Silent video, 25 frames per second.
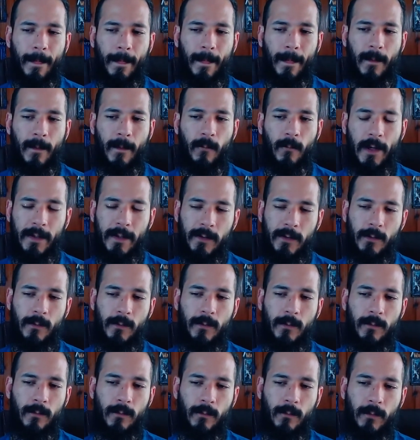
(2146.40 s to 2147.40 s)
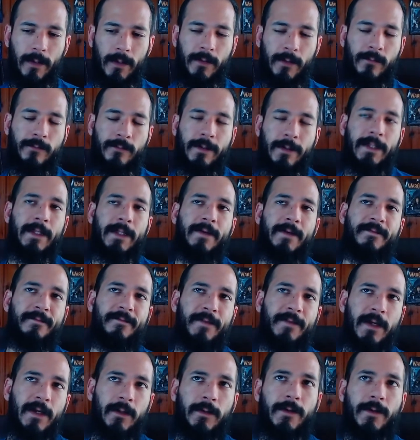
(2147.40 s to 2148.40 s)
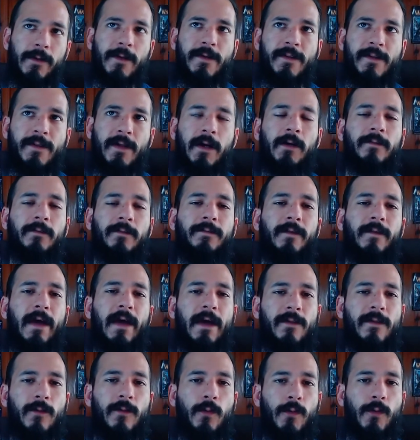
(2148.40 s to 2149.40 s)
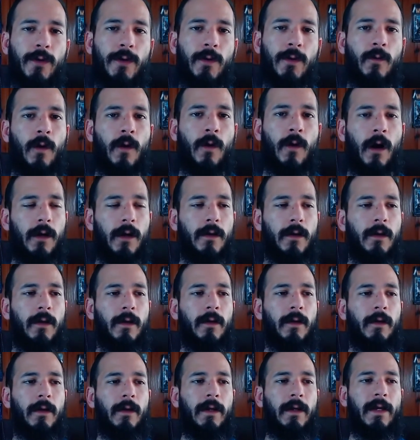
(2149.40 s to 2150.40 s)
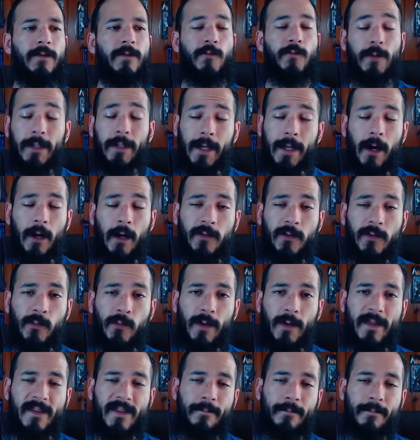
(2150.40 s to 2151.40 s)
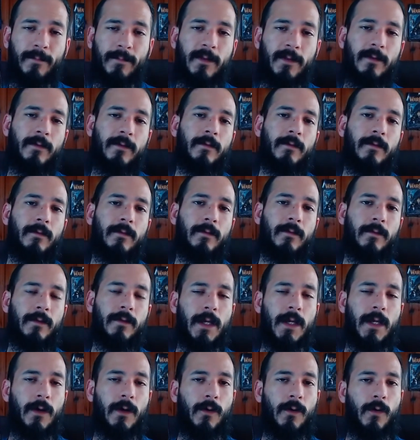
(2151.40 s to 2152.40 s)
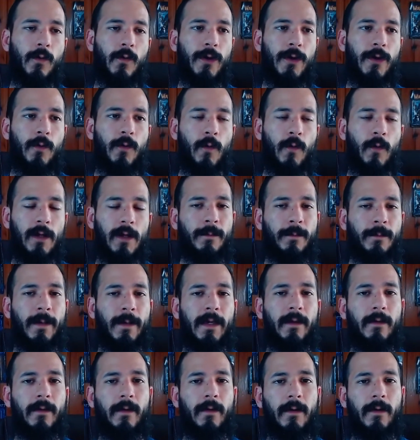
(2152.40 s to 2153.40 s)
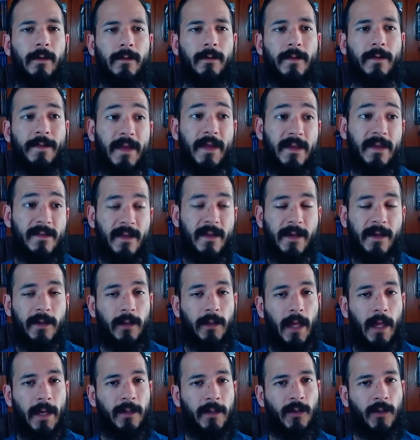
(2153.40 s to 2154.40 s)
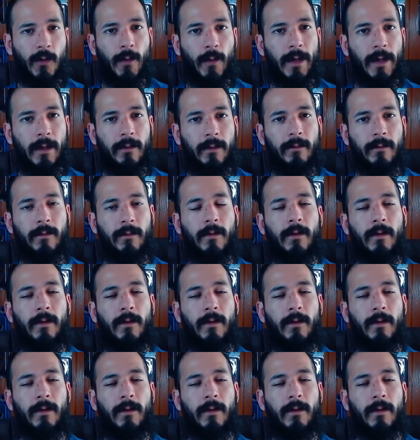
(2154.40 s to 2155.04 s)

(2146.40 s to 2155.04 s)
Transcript: when you really feel yourself as who you are, it's really hard to accept, who you want to be, the things that you like doing,